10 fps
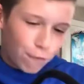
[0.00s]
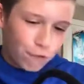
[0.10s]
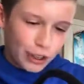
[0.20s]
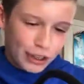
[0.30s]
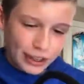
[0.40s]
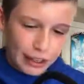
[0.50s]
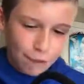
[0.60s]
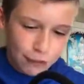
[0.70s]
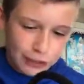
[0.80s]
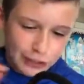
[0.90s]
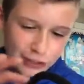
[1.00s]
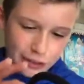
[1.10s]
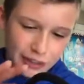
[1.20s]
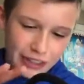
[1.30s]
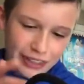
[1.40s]
feeling a
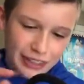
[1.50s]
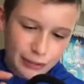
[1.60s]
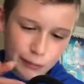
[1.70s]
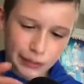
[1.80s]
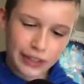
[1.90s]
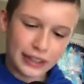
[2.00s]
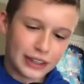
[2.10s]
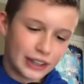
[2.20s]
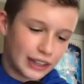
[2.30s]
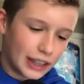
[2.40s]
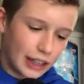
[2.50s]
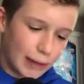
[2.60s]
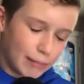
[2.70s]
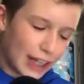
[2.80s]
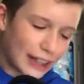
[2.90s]
huge hit in this one.
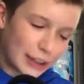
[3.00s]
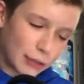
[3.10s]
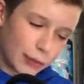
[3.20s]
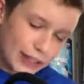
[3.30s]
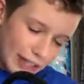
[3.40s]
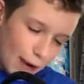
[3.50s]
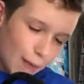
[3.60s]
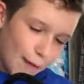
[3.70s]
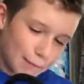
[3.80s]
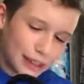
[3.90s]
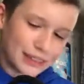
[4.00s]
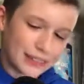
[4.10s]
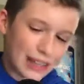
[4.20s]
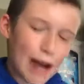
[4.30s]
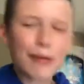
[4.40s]
Not in this one, in that one. But
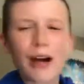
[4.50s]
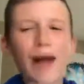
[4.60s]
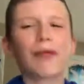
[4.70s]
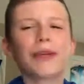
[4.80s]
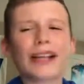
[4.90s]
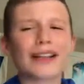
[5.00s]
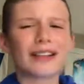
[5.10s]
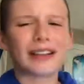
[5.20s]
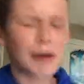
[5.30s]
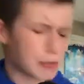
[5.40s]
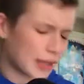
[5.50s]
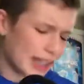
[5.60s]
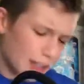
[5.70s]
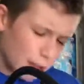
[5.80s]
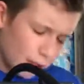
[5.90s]
how about we
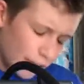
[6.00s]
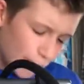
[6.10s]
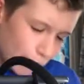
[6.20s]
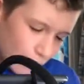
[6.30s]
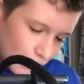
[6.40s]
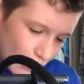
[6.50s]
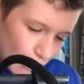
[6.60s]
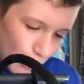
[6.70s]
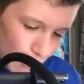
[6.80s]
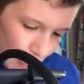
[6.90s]
get a huge hit in both of them? That would be